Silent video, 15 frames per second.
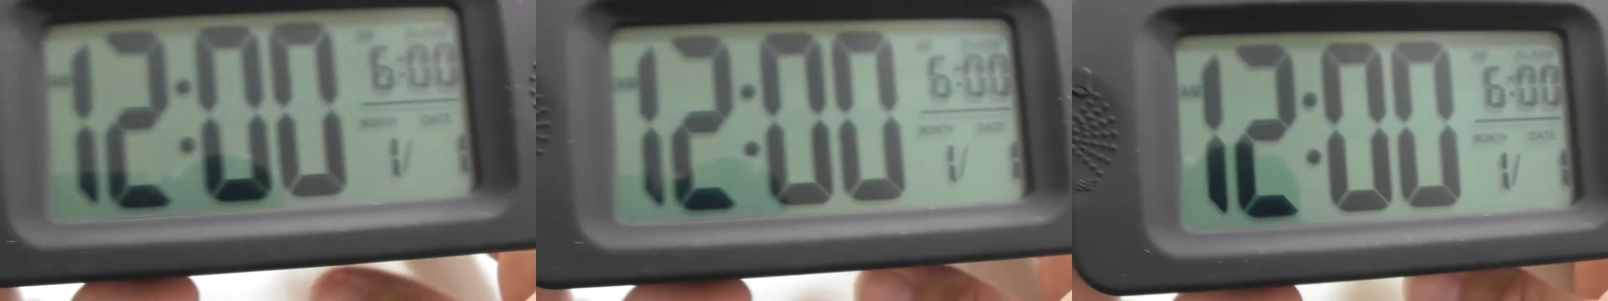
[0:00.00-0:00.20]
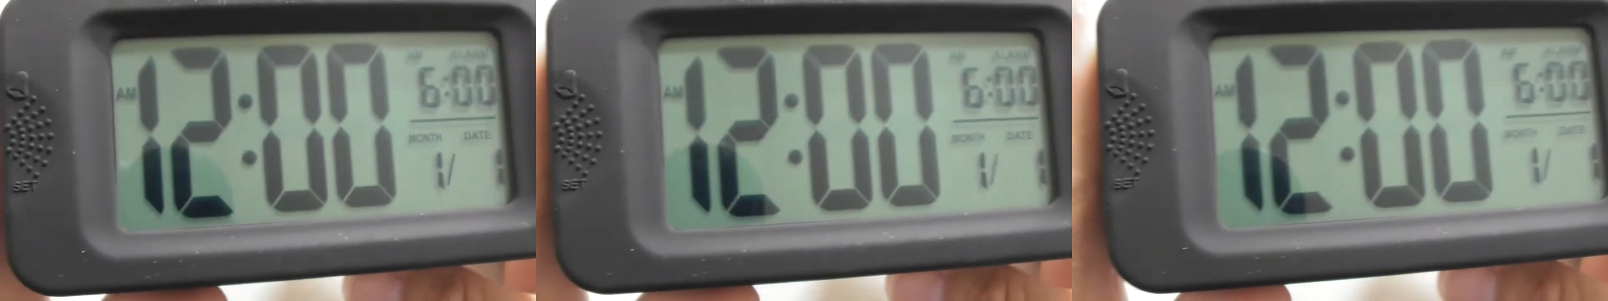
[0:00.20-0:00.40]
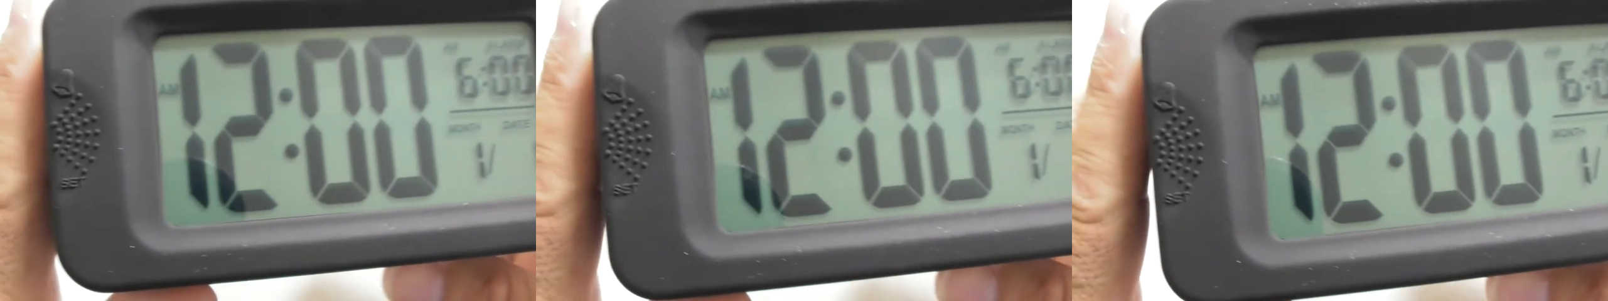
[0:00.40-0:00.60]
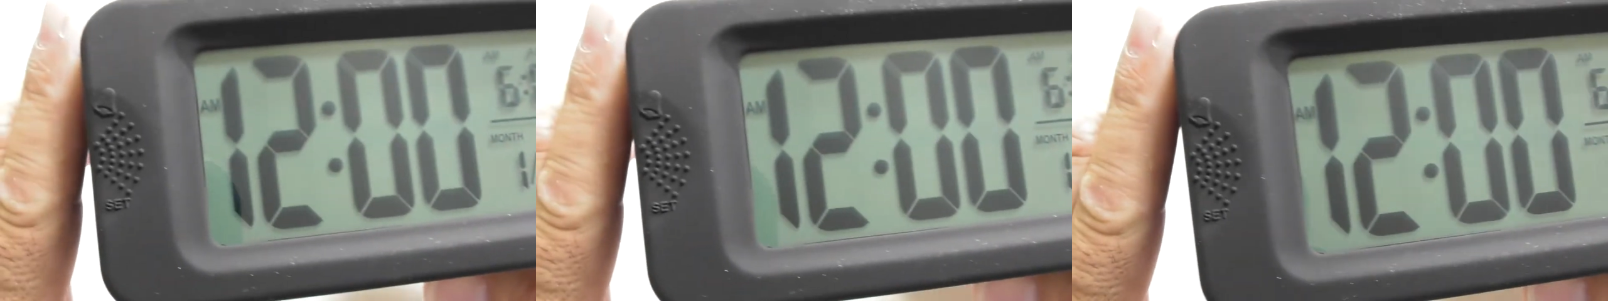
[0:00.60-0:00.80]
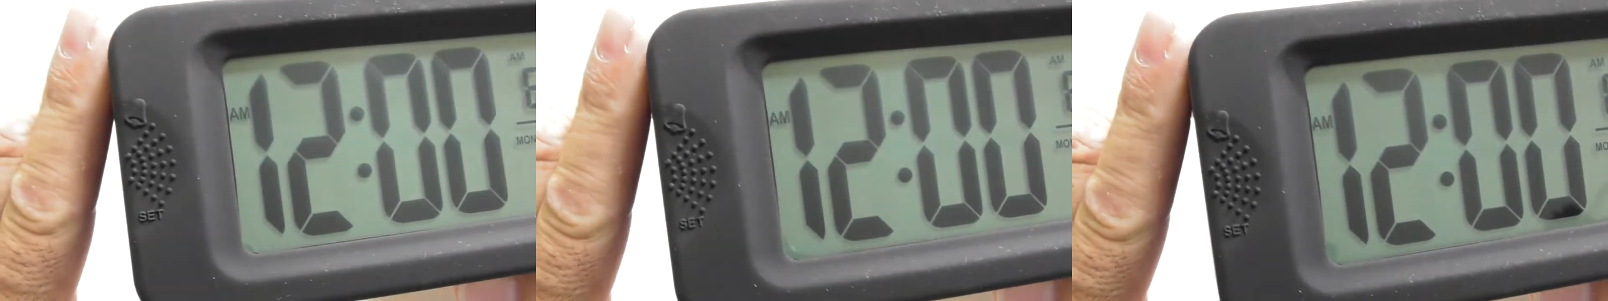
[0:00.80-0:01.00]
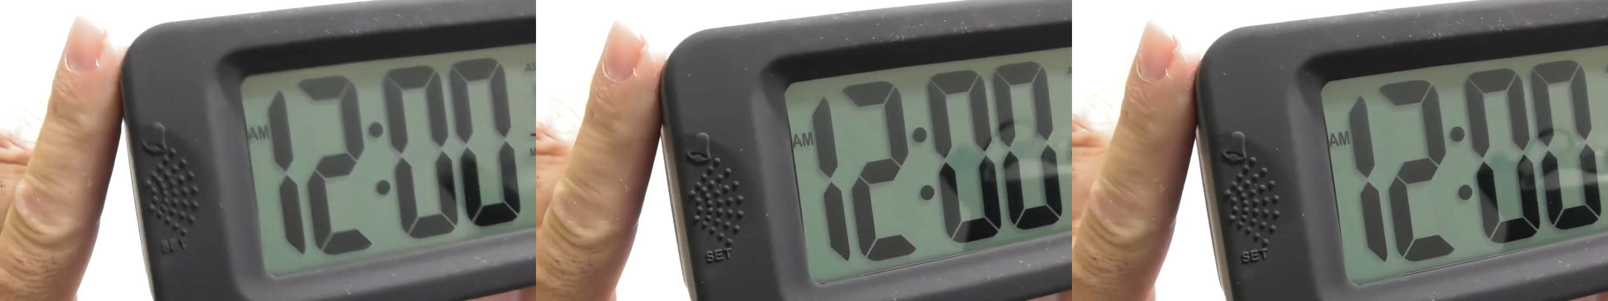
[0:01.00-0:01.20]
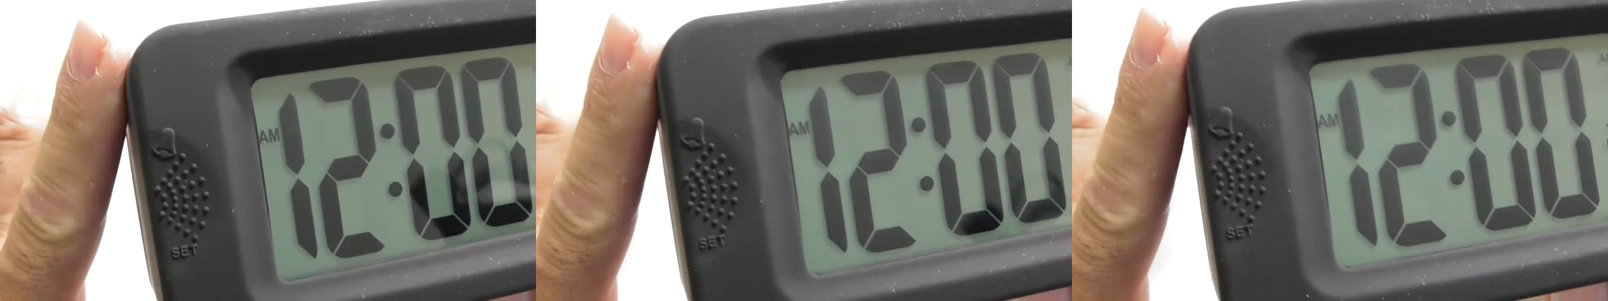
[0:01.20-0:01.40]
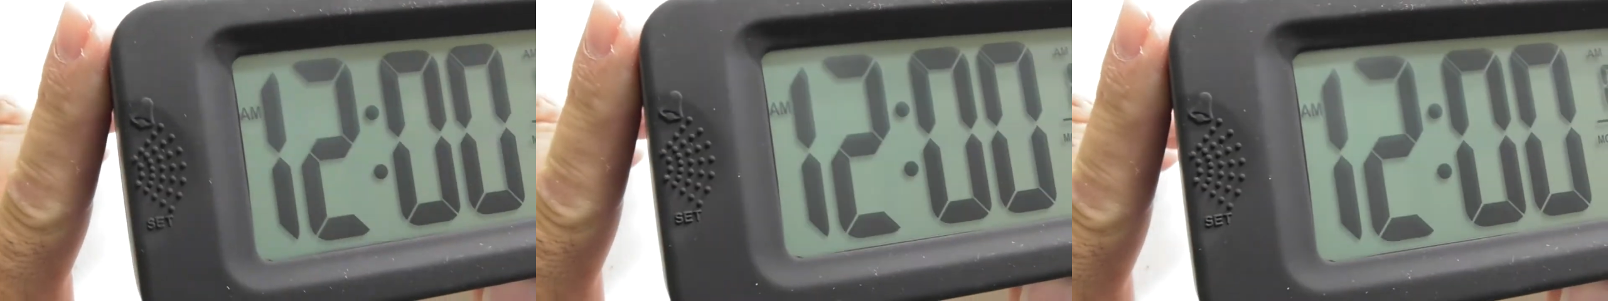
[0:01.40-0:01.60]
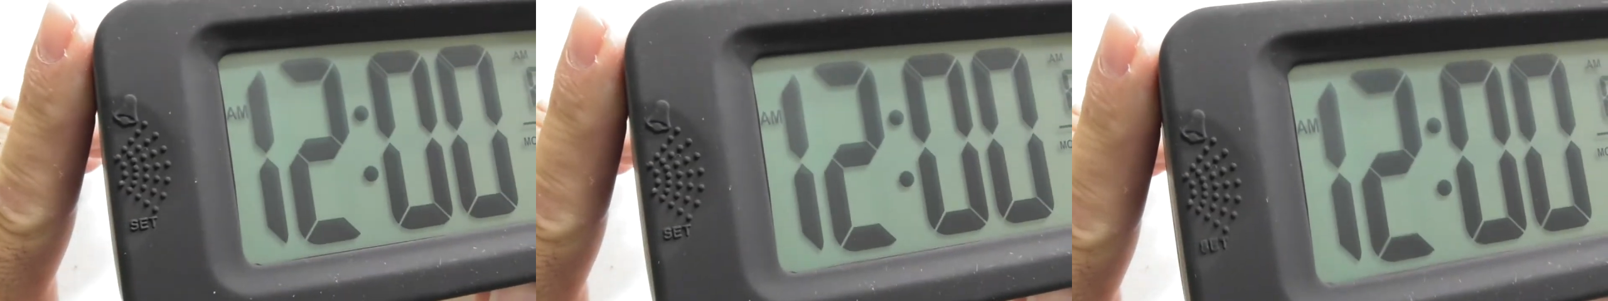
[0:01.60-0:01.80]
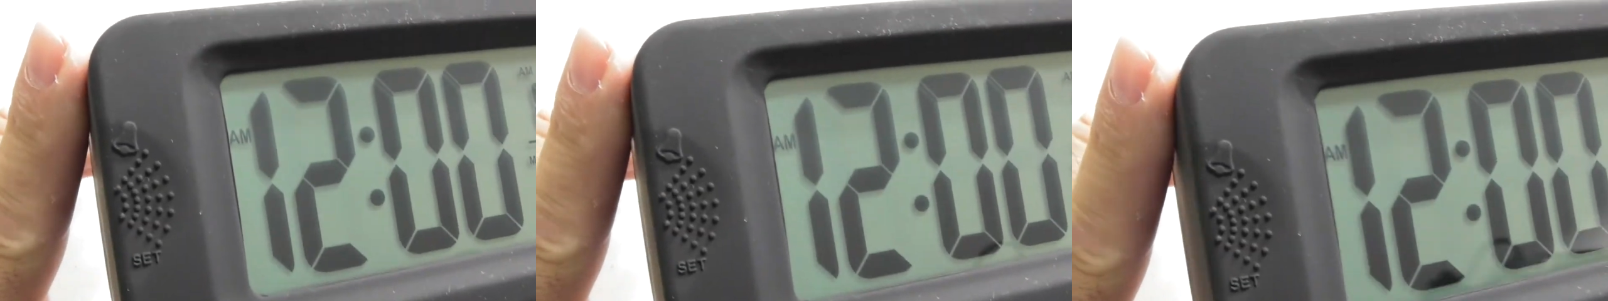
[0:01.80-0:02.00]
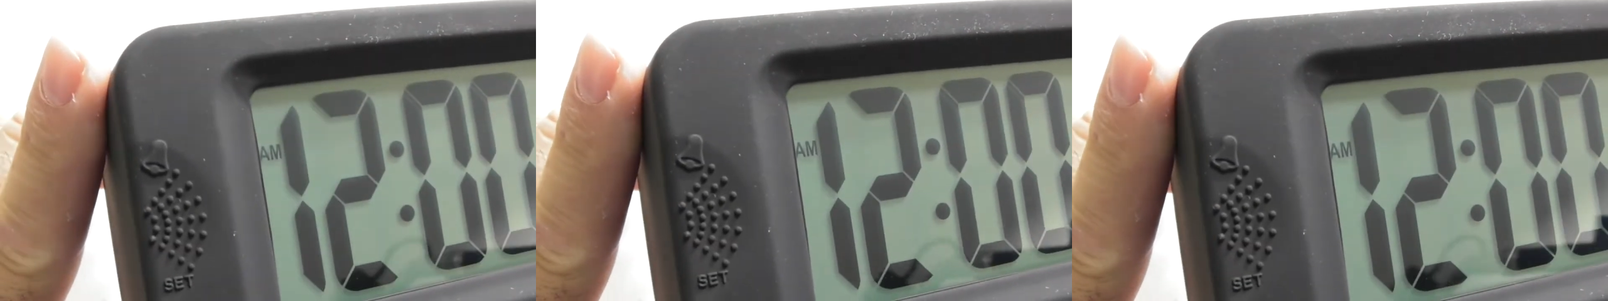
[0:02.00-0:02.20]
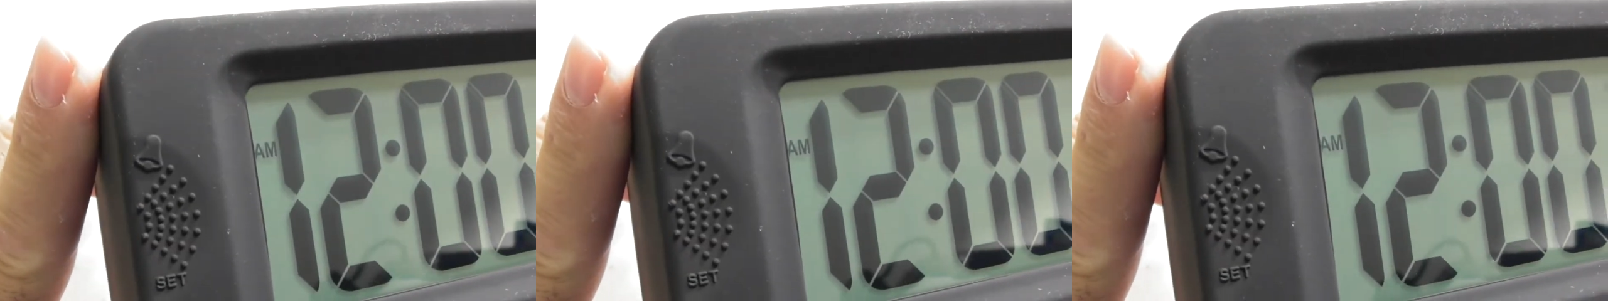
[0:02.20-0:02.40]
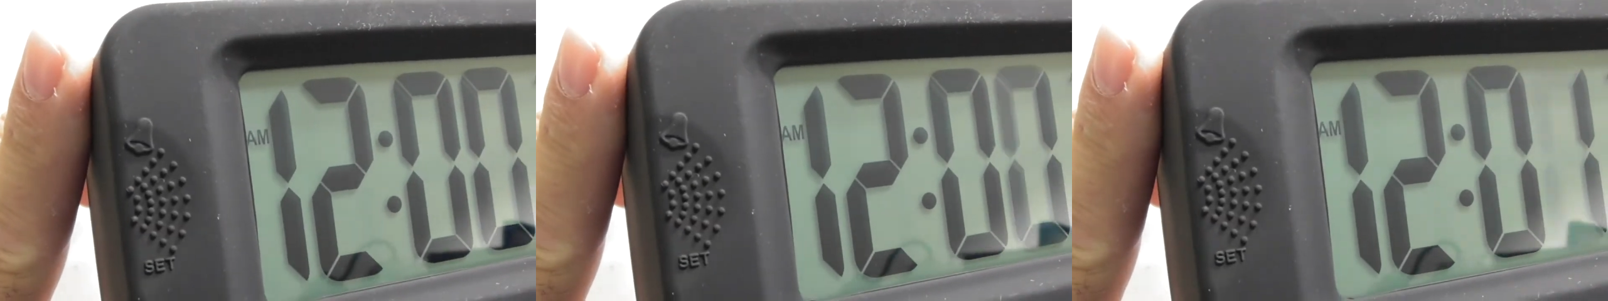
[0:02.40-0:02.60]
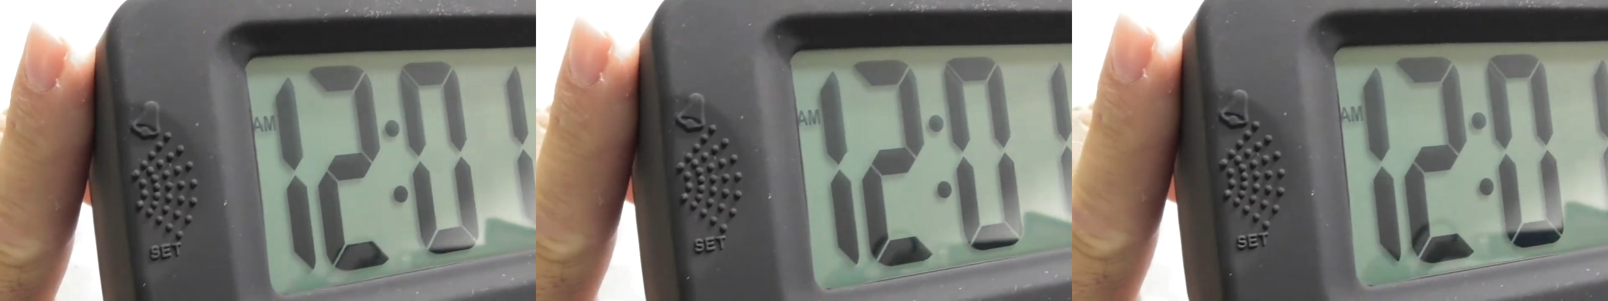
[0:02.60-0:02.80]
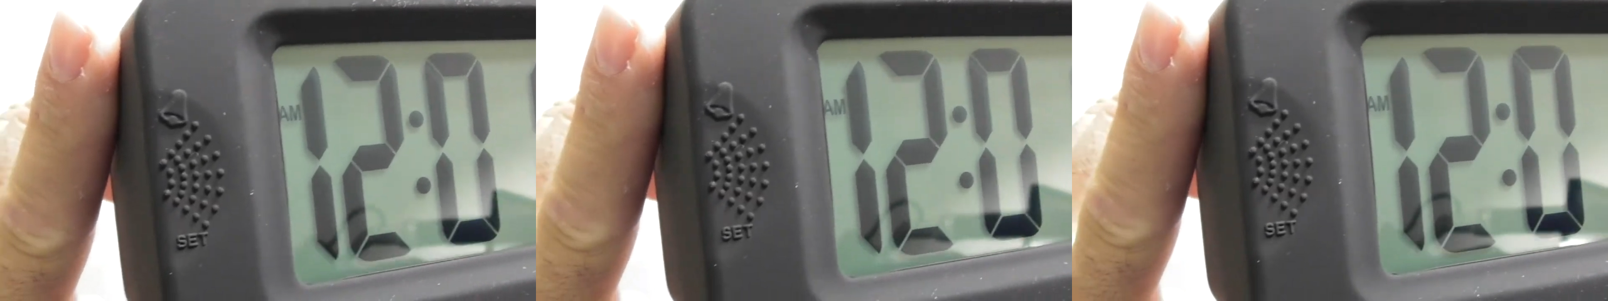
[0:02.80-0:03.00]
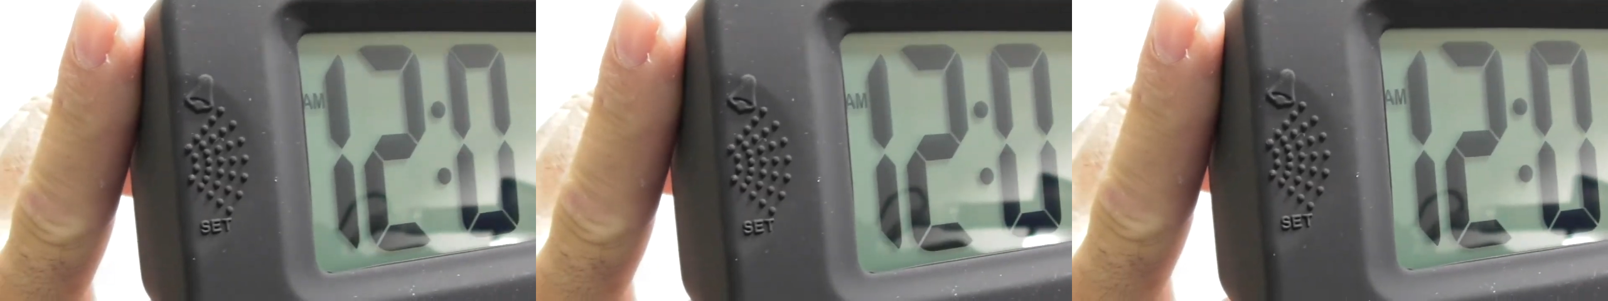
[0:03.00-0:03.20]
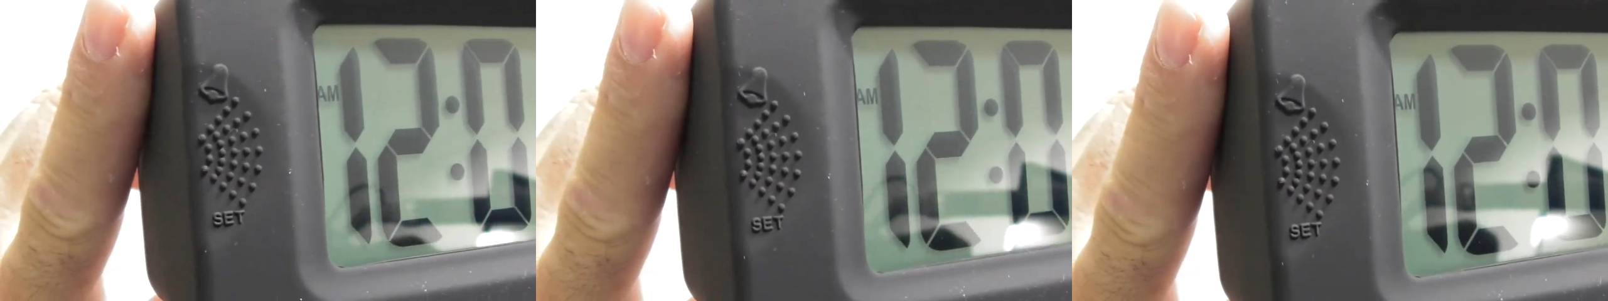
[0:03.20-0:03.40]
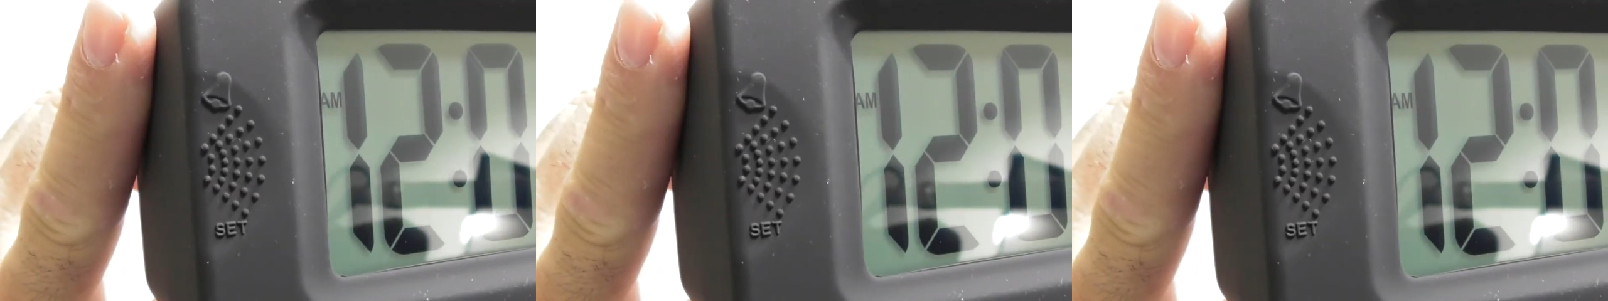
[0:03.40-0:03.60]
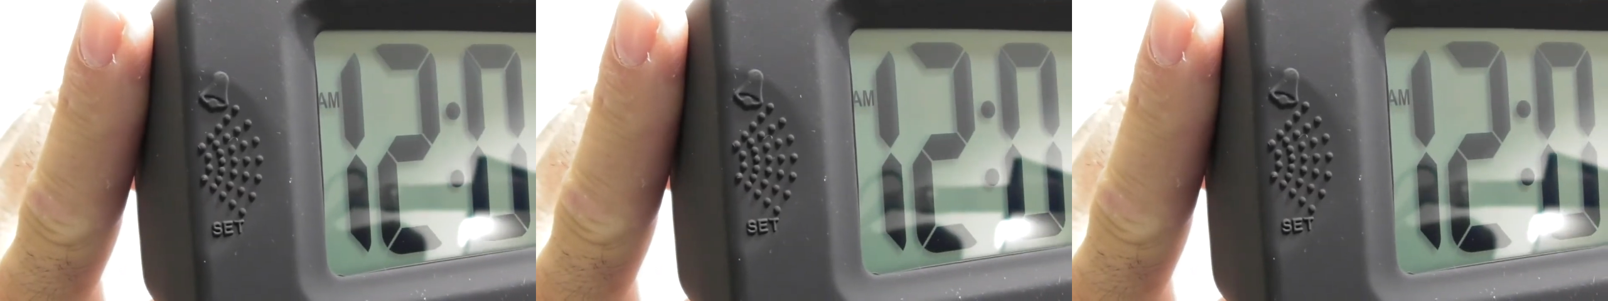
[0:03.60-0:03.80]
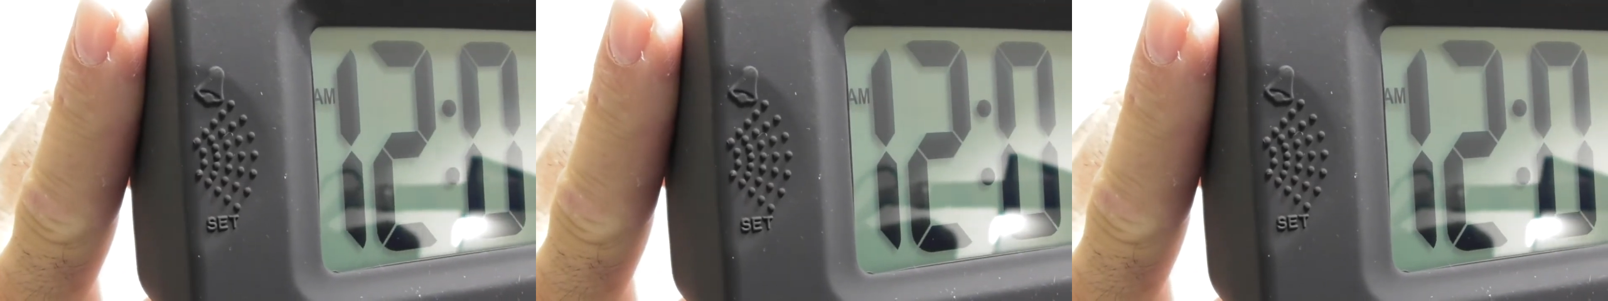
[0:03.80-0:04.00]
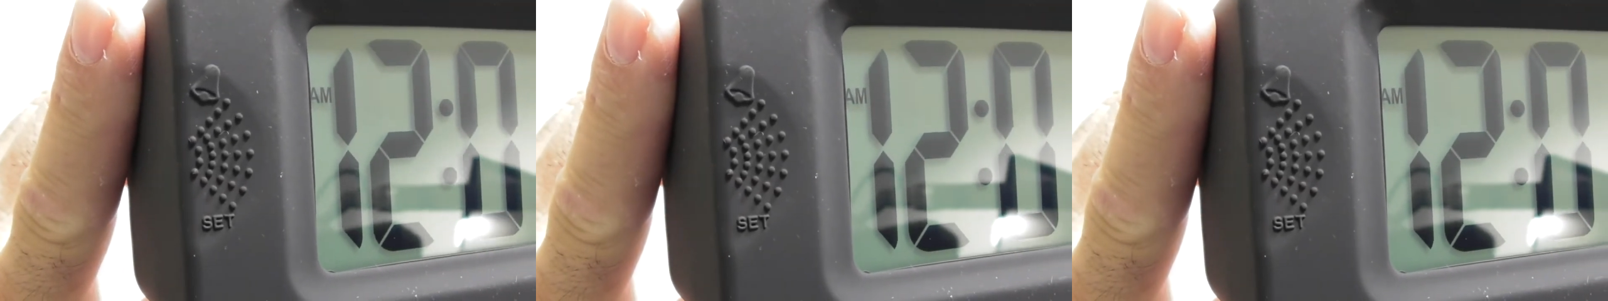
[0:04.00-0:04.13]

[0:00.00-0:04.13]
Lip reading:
No face is visible, so there are no lips to read.